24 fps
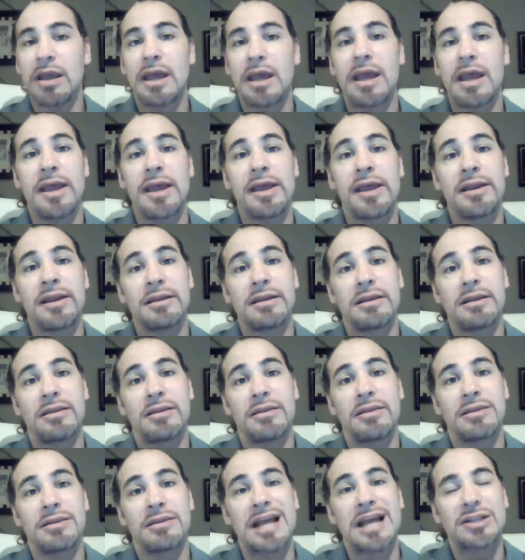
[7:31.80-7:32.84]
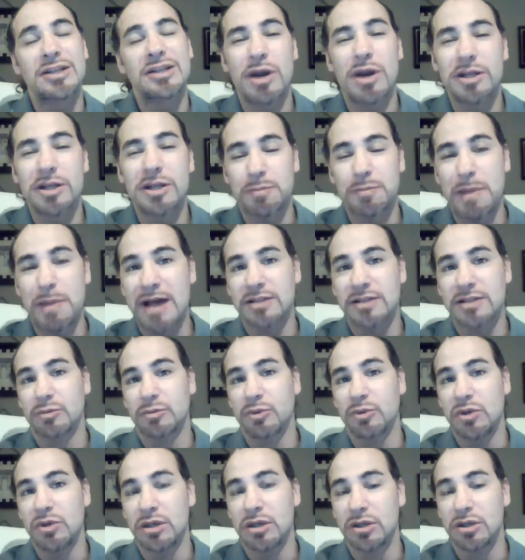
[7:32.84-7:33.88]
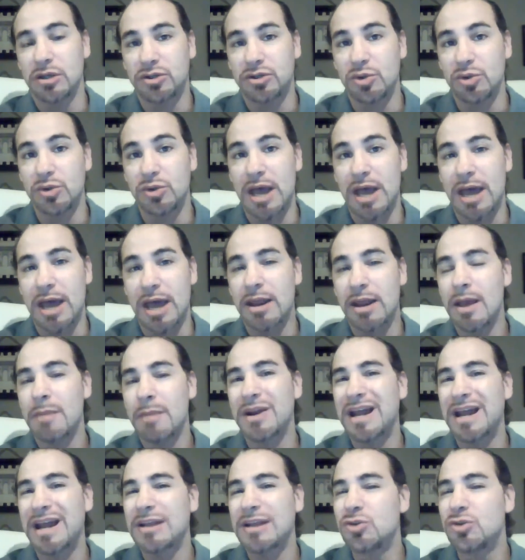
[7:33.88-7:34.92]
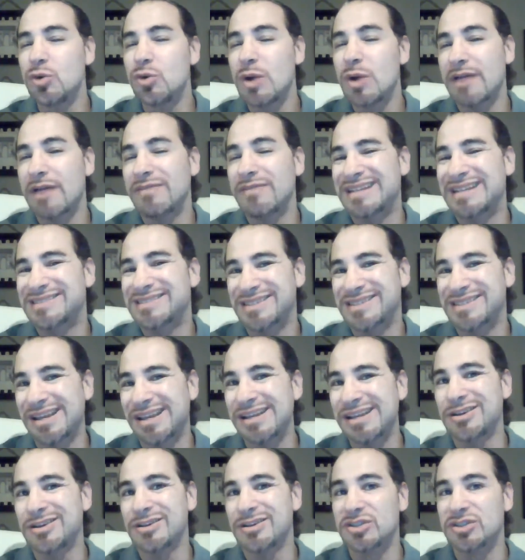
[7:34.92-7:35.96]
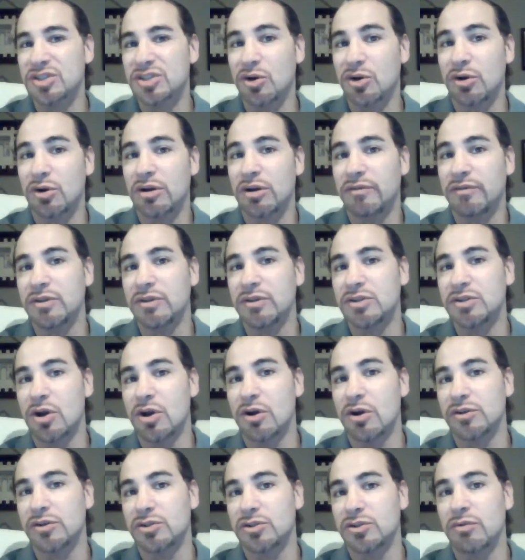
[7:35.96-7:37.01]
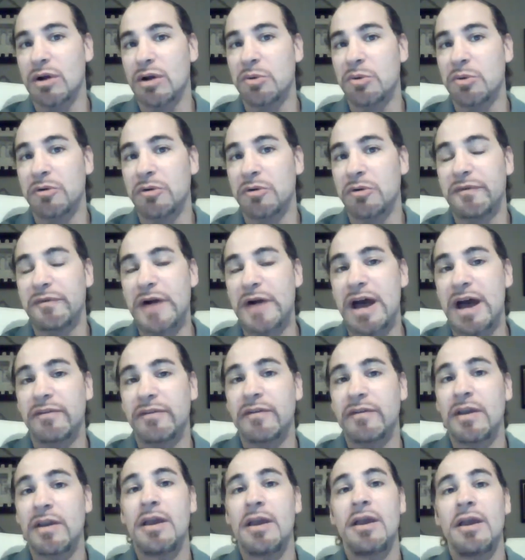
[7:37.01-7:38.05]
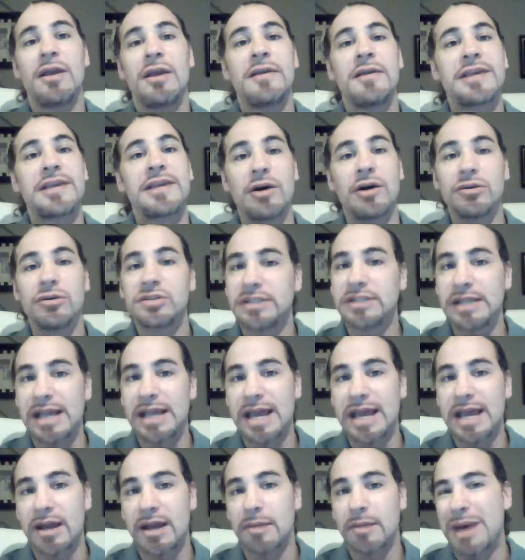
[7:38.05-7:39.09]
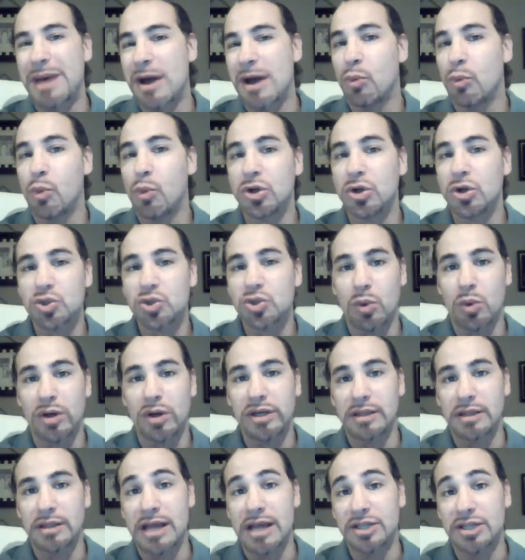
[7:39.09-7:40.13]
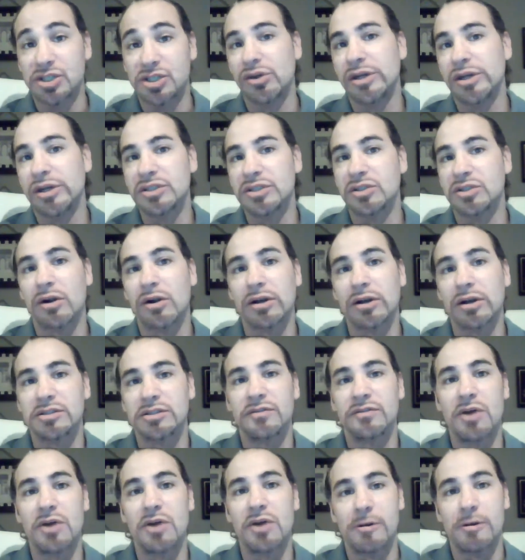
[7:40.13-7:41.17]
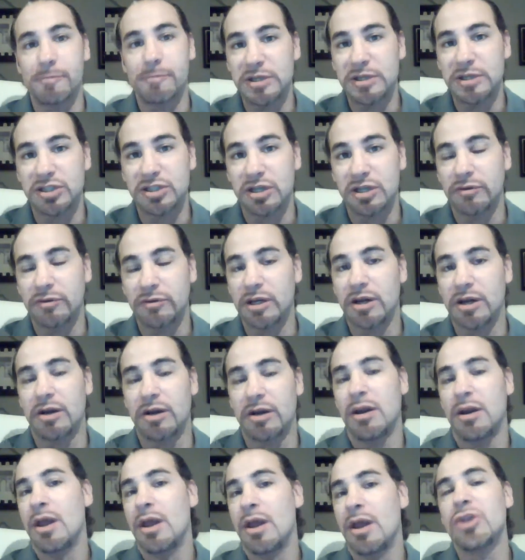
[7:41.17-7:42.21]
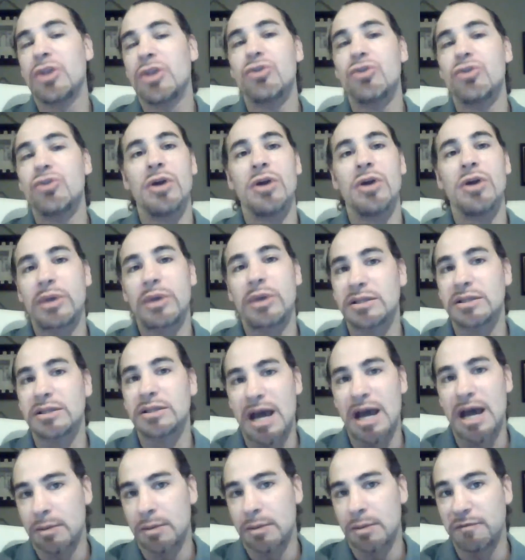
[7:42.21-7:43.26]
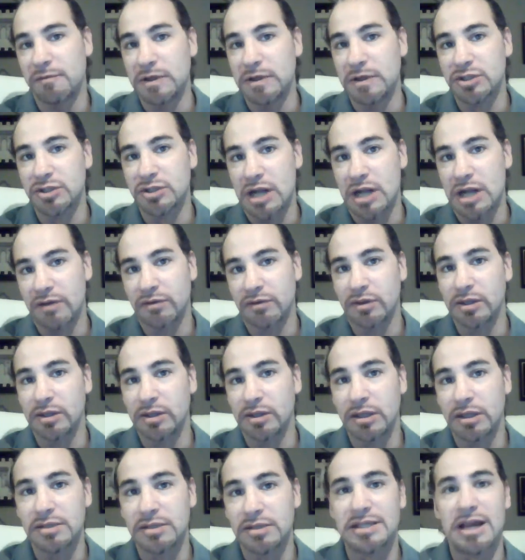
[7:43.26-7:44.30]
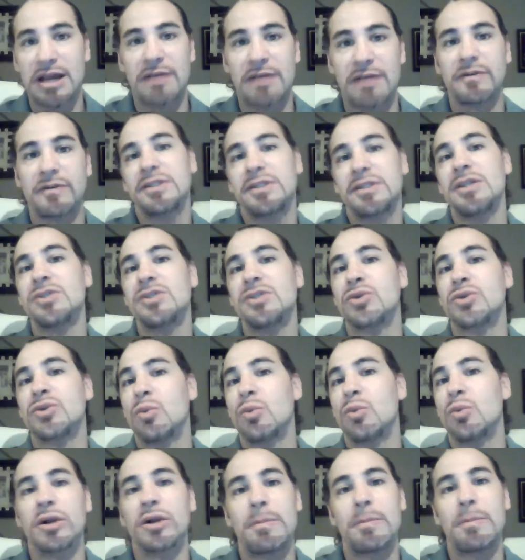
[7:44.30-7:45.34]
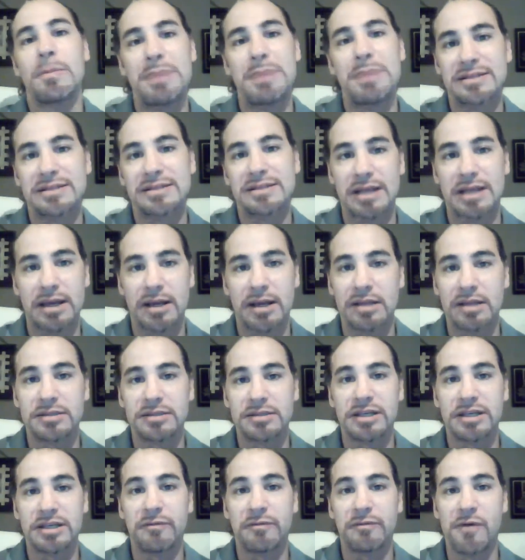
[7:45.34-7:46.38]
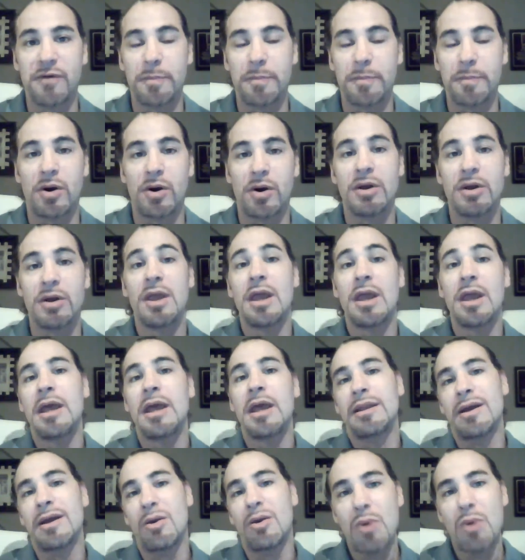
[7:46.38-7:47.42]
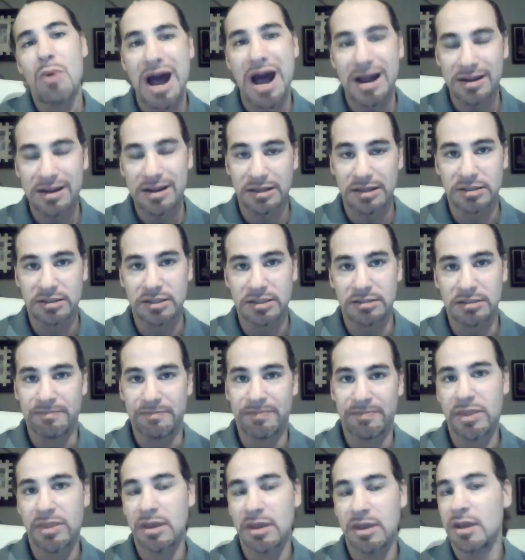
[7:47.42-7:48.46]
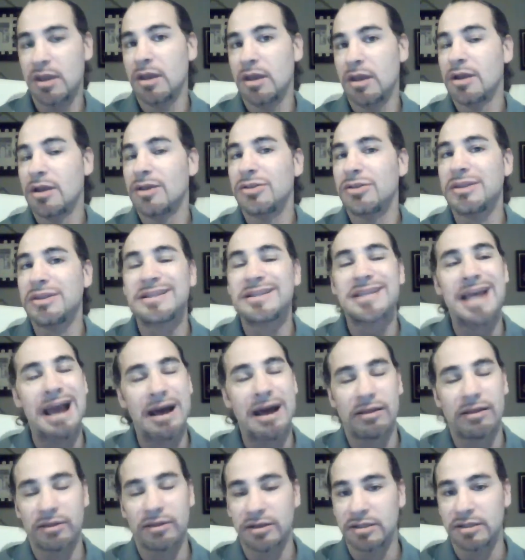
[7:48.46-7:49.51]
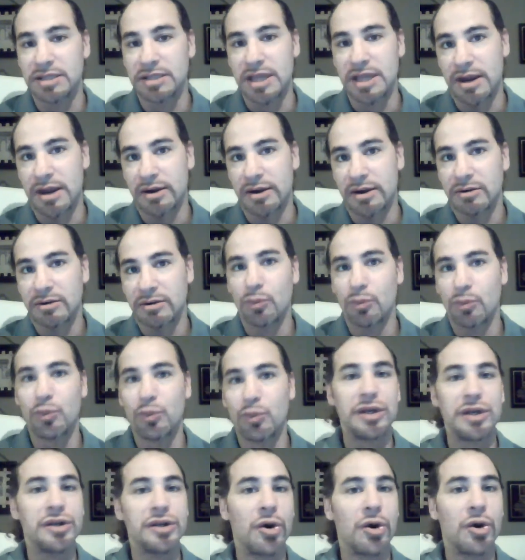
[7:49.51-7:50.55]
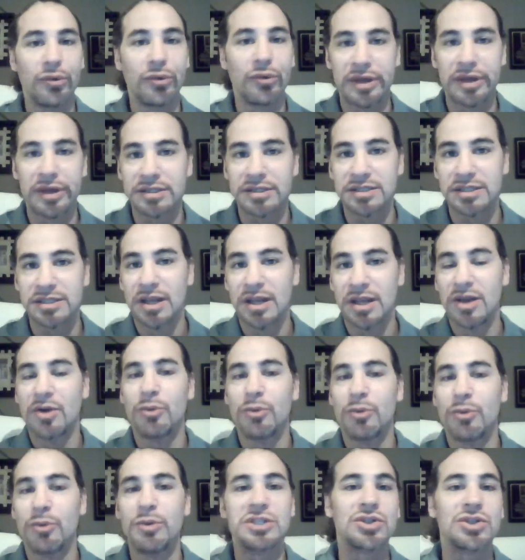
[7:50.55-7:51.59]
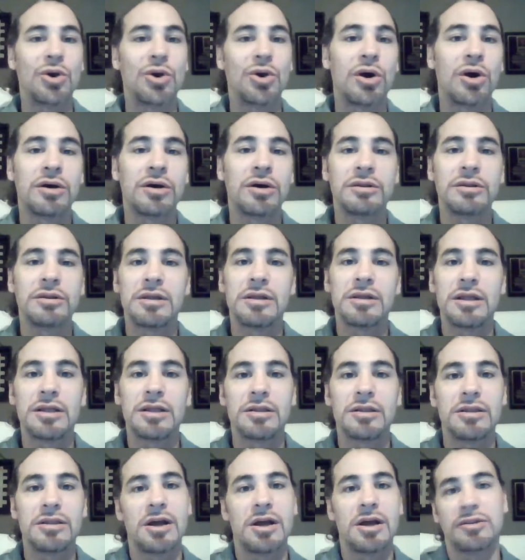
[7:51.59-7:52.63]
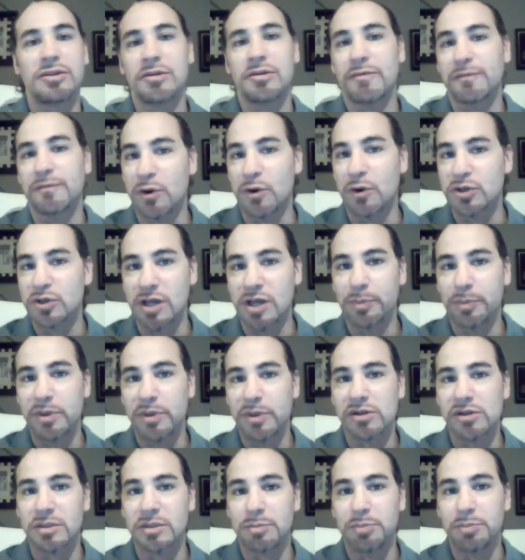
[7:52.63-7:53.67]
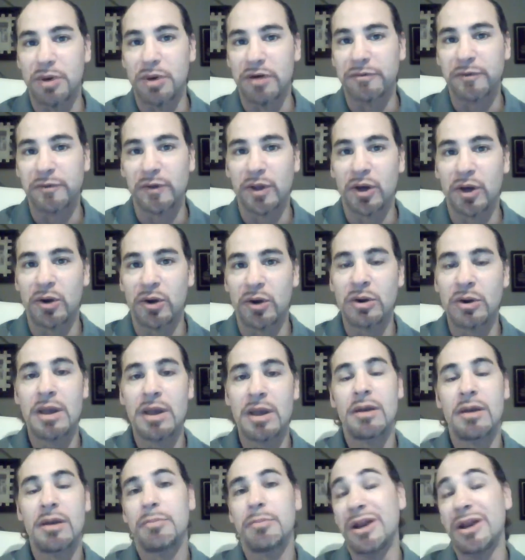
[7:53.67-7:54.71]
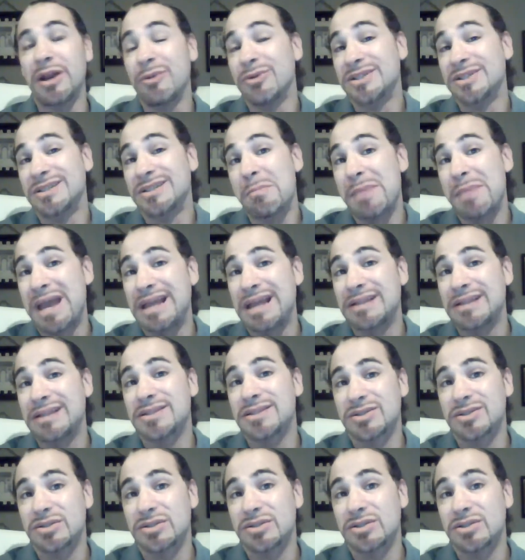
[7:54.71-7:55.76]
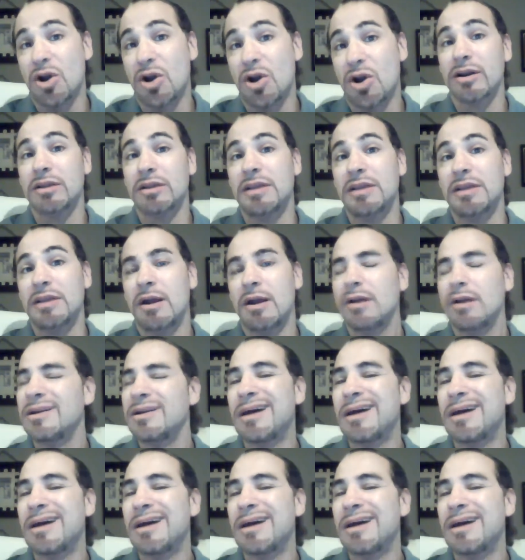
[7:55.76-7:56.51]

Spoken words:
And that's why it's possible he can do that. But I do have that slight concern if the target's around 105. Kelsey had about 120 last year, and his targets have gone up each and every year. And you know he's got to be featured heavily in this offense. He's one of the best tight ends in football. Now, Watkins, the talent is there. We know this. We saw the first couple years in Buffalo, but he was the main target there.